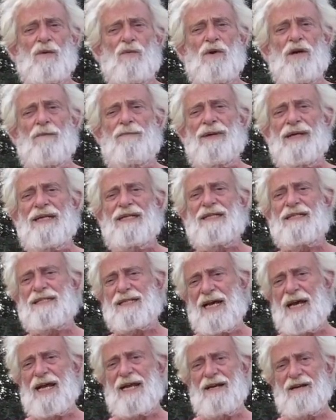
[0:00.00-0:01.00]
will be
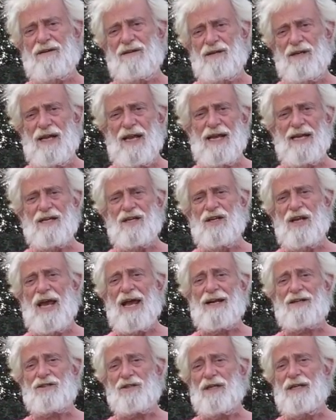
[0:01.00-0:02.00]
desired and
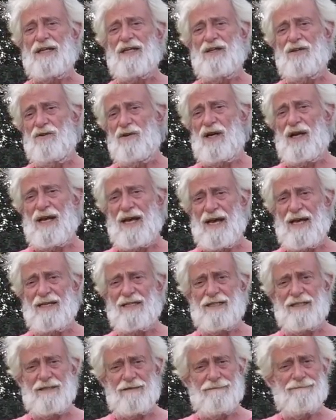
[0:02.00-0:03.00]
actually
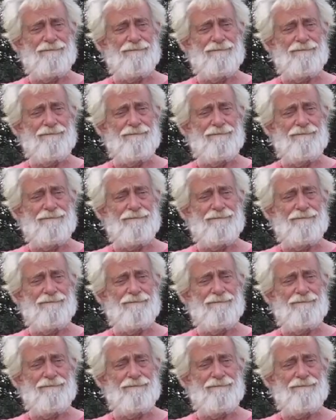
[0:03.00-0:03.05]
utilized.